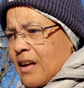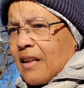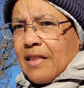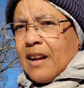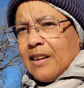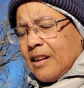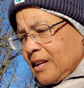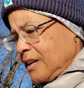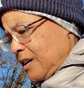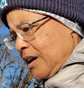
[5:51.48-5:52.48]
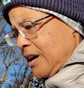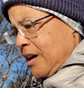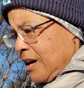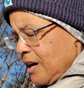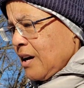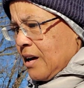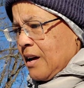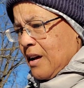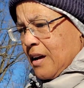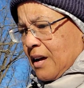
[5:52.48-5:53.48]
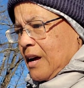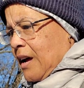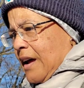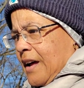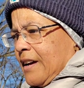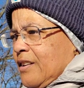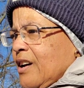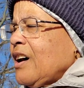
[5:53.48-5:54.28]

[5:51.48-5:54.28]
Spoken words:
that I needed, and